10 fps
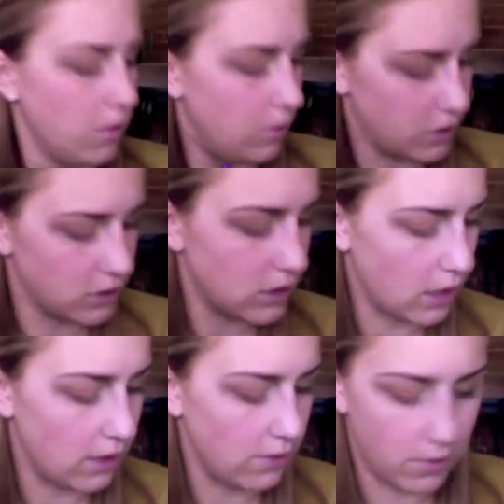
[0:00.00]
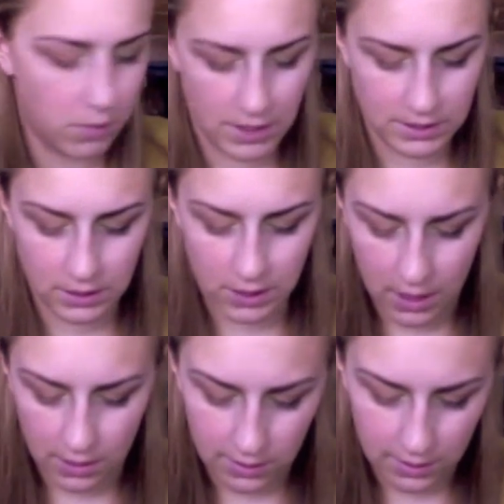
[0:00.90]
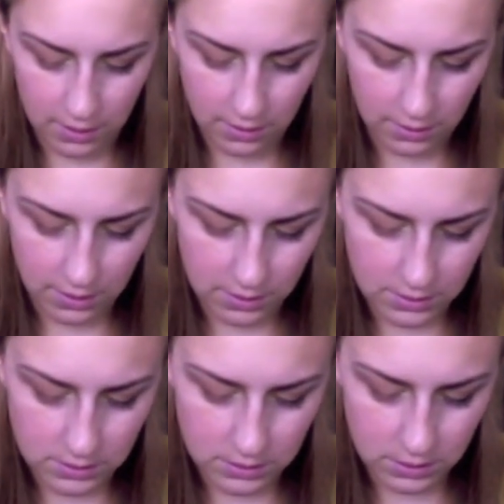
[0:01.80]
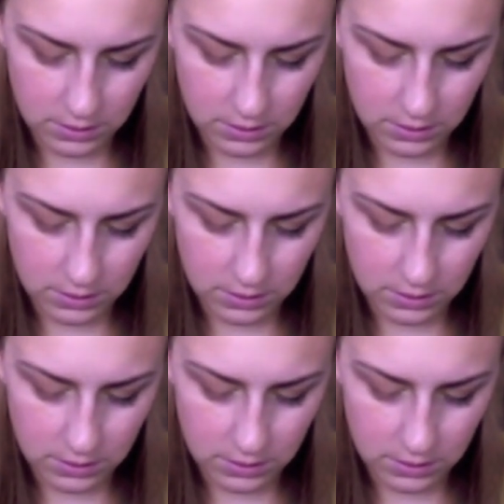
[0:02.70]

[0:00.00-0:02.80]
which is kind of the basic highlight out of this.